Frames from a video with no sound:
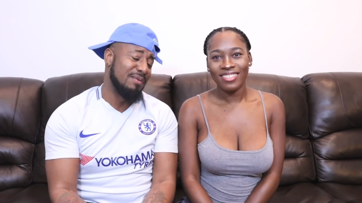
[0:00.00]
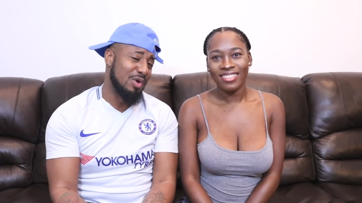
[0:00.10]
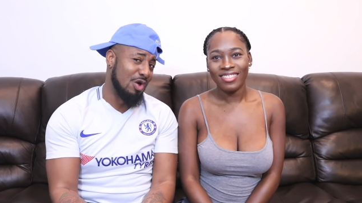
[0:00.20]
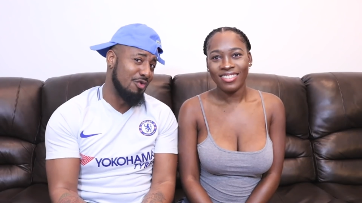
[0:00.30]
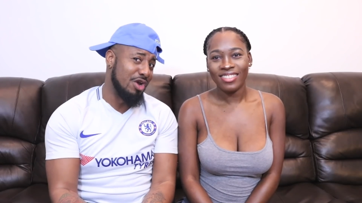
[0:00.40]

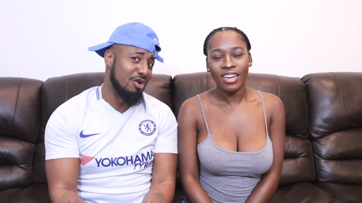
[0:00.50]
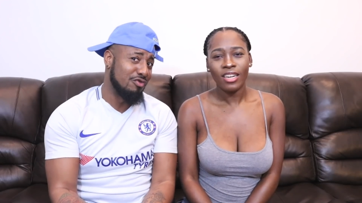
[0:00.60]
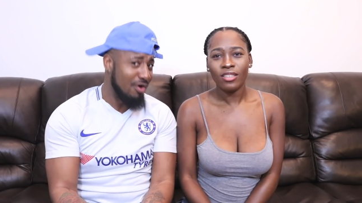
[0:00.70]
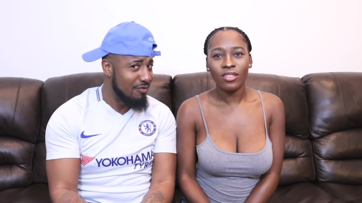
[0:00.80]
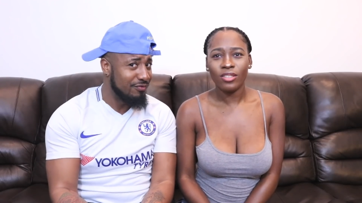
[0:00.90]
Speaker 1: from Gloria
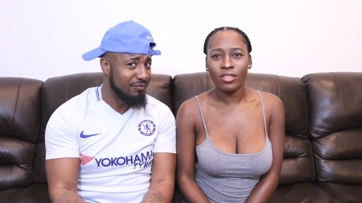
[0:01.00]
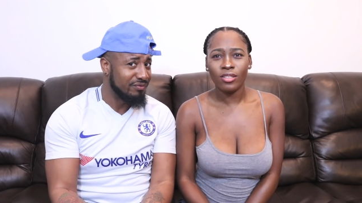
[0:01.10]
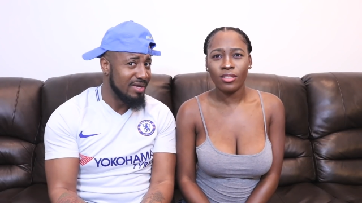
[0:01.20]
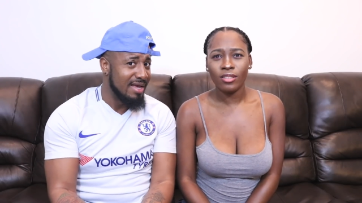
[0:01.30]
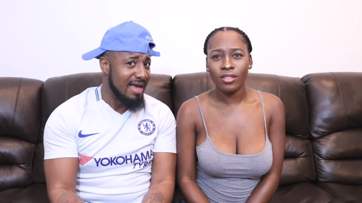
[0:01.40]
Groove.
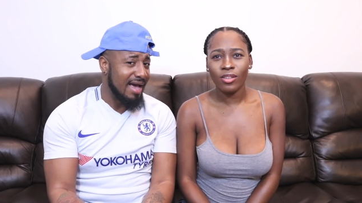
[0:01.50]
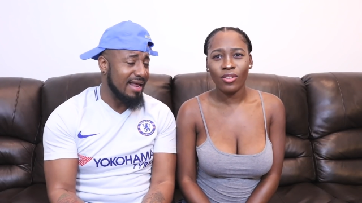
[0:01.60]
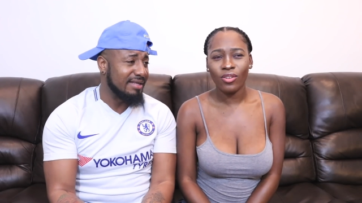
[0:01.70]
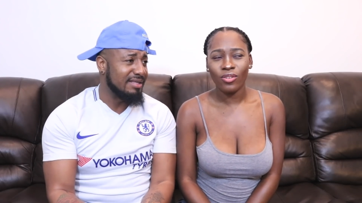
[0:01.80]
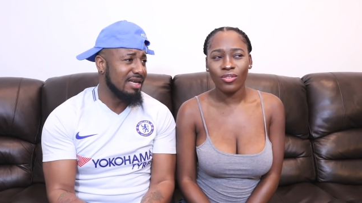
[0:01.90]
And
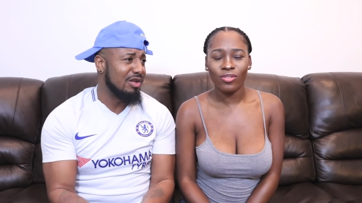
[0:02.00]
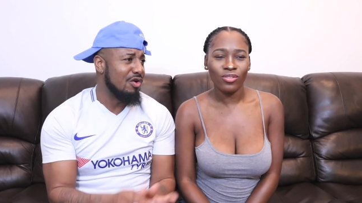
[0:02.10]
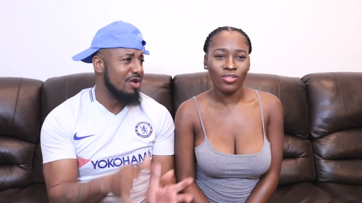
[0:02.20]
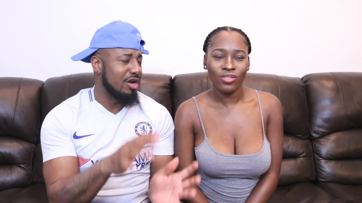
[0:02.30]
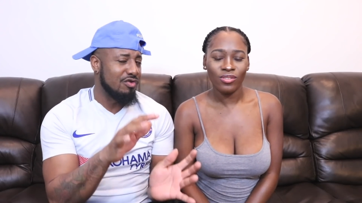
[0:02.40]
I think
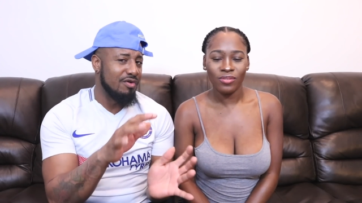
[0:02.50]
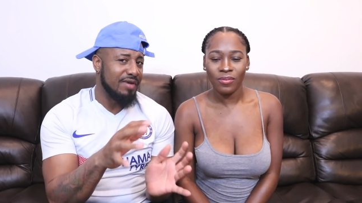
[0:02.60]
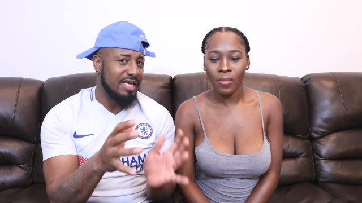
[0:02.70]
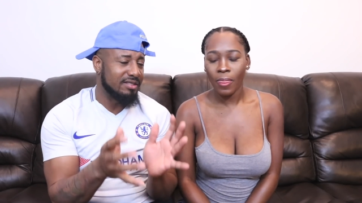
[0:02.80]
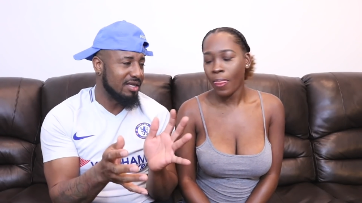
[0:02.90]
Gloria Groove
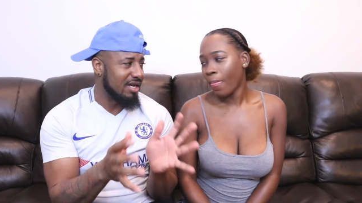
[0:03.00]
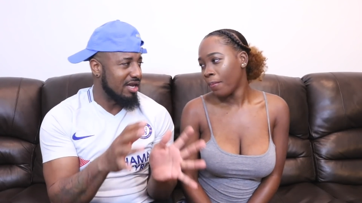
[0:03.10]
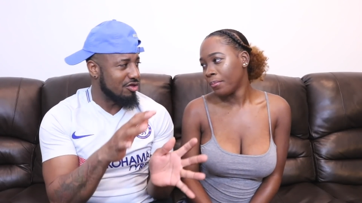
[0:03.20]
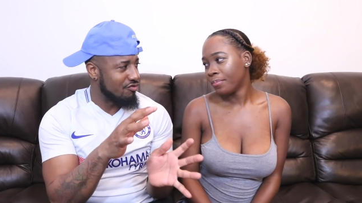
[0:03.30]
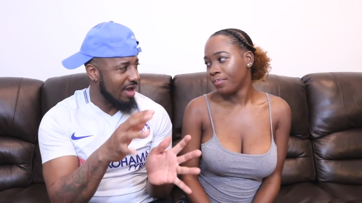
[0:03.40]
is
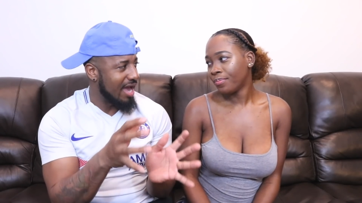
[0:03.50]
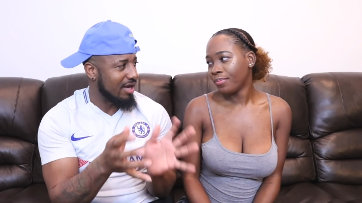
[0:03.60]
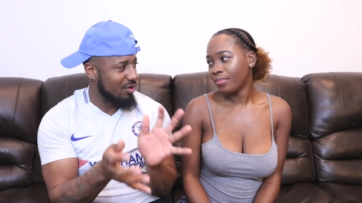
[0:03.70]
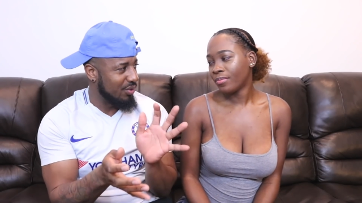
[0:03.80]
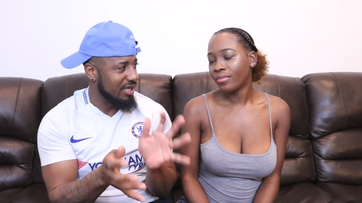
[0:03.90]
a
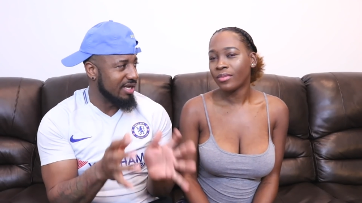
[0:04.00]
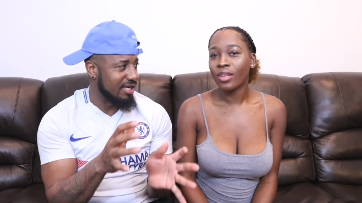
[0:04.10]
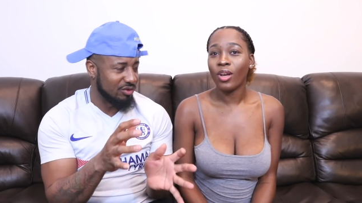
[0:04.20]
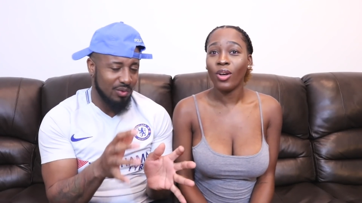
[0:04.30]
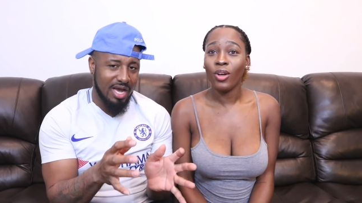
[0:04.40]
drag queen
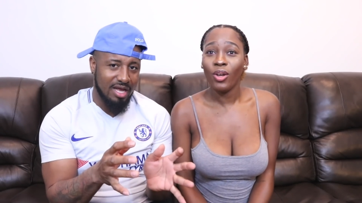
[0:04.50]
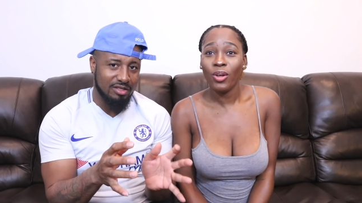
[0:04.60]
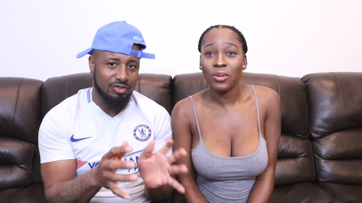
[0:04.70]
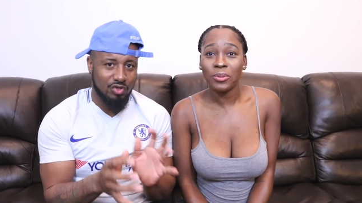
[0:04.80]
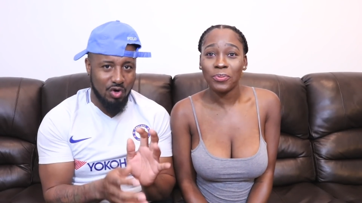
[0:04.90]
as
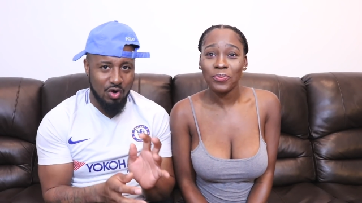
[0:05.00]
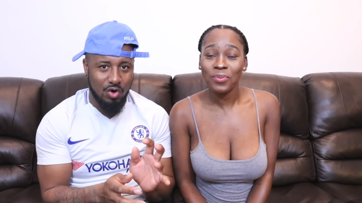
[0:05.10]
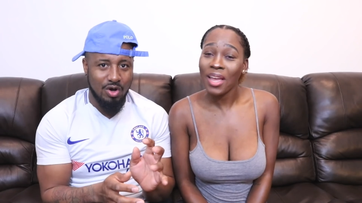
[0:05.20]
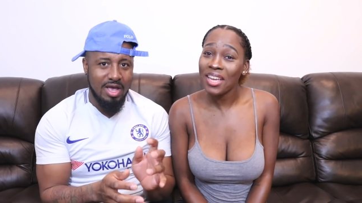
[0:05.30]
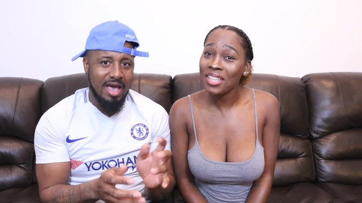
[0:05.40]
well,
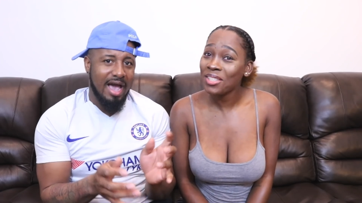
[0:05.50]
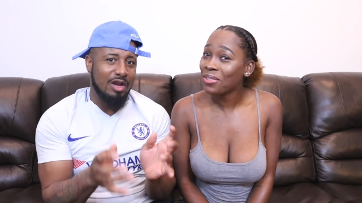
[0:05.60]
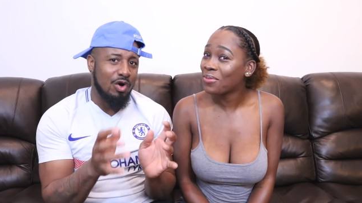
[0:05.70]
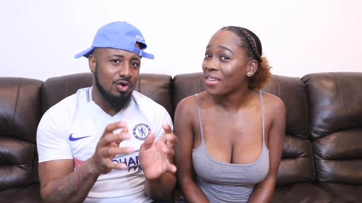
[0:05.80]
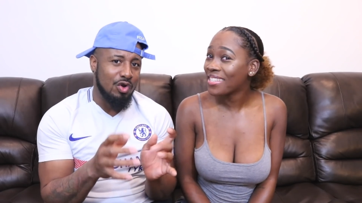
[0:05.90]
so I
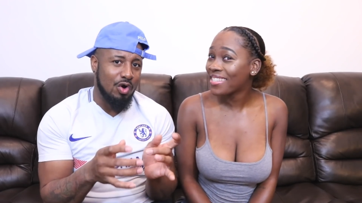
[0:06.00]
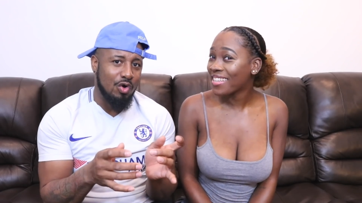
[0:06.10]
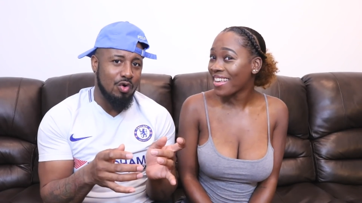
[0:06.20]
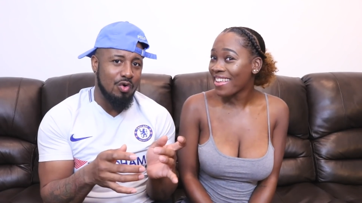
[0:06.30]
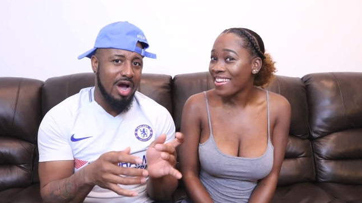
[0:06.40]
don't
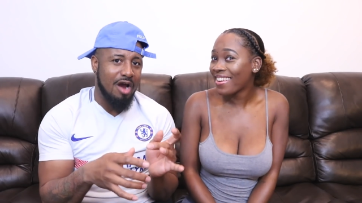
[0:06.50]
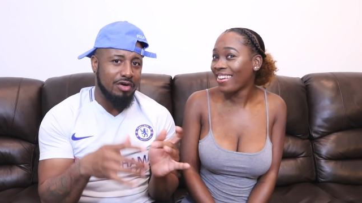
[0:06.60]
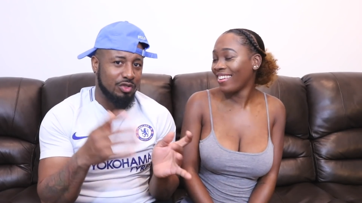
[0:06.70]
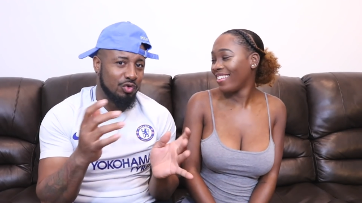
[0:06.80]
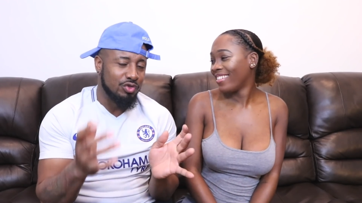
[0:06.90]
know who
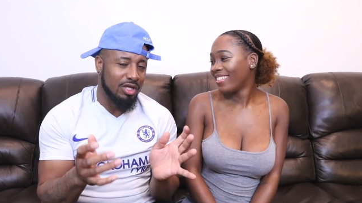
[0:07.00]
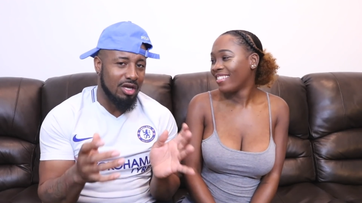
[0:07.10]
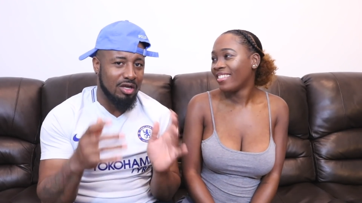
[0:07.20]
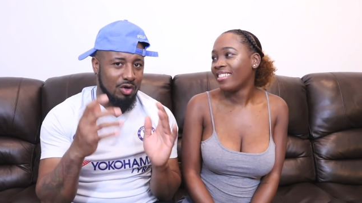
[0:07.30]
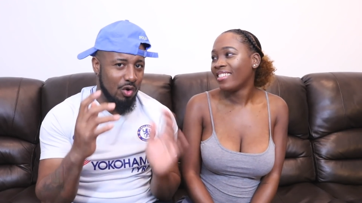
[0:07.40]

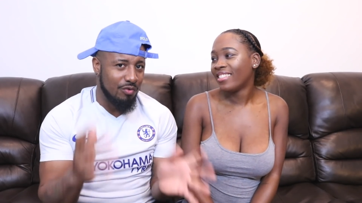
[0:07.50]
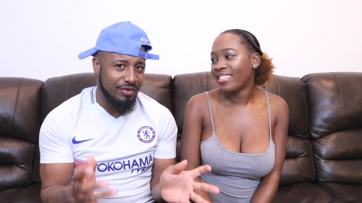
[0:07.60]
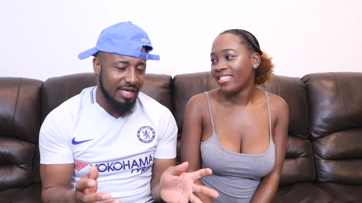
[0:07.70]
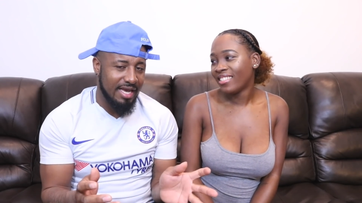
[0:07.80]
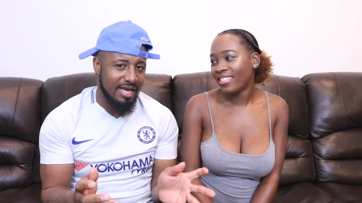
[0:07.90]
Aretuza
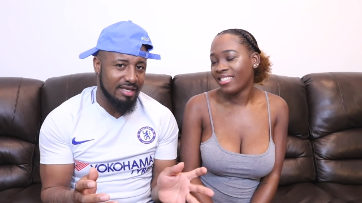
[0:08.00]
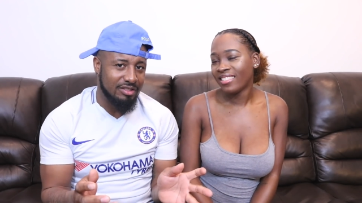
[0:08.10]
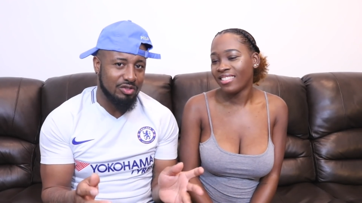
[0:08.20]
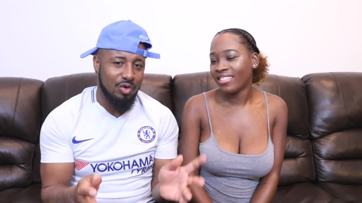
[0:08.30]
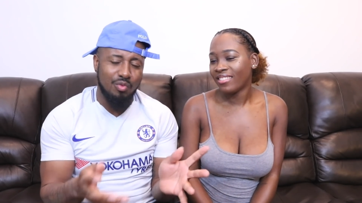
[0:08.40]
Lovi
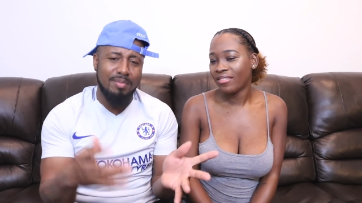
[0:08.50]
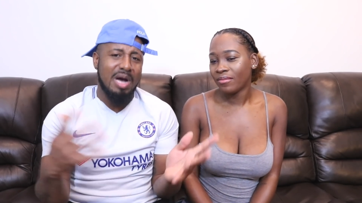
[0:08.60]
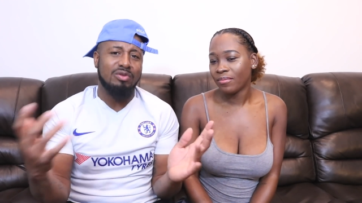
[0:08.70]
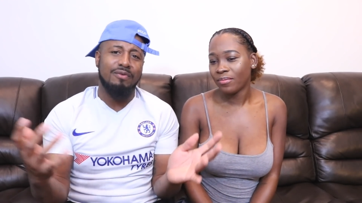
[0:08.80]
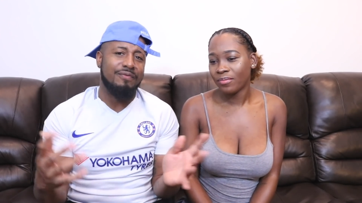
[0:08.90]
is. So we're
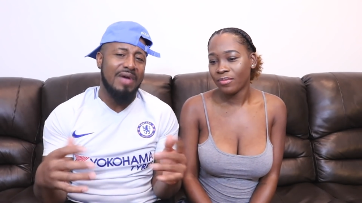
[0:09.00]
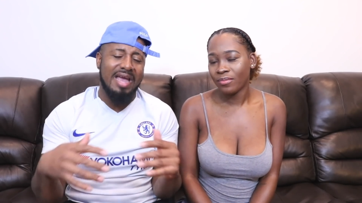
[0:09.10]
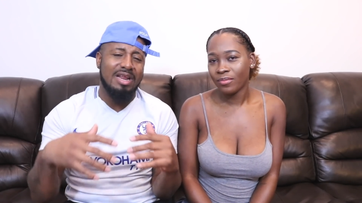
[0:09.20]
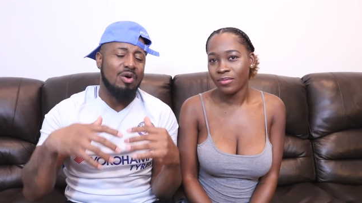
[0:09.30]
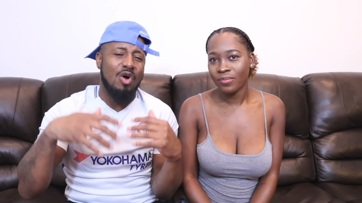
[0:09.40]
about to
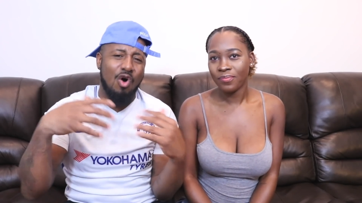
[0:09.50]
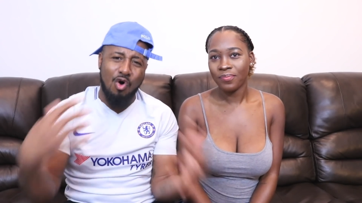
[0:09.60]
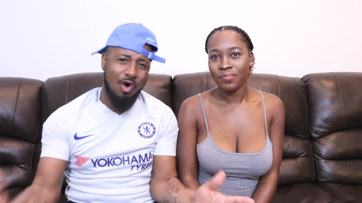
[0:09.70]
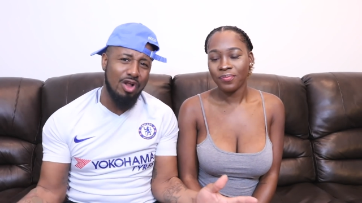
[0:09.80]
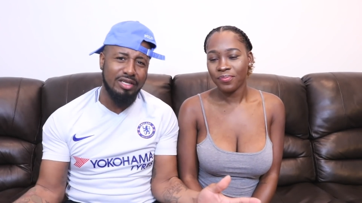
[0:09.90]
find out
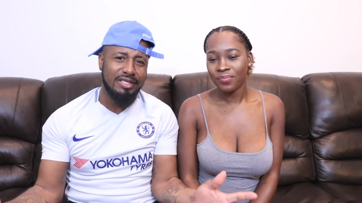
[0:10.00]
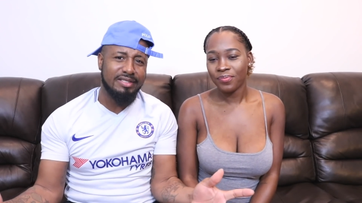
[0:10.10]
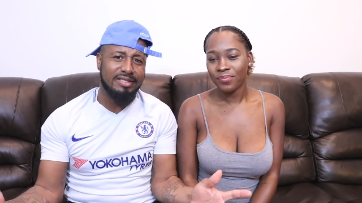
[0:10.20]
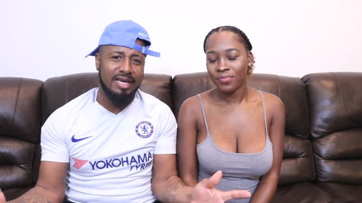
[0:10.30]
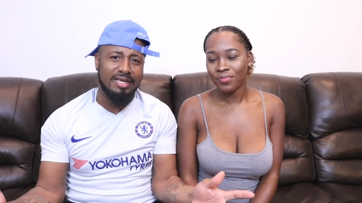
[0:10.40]
all
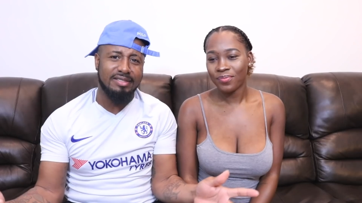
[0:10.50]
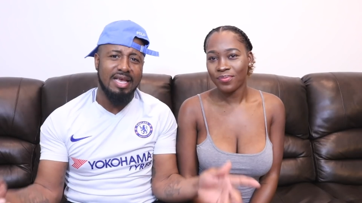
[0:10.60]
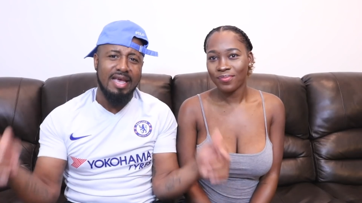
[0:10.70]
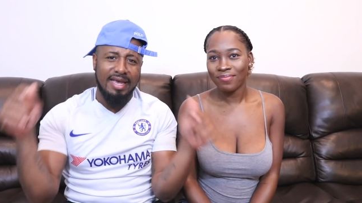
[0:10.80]
these things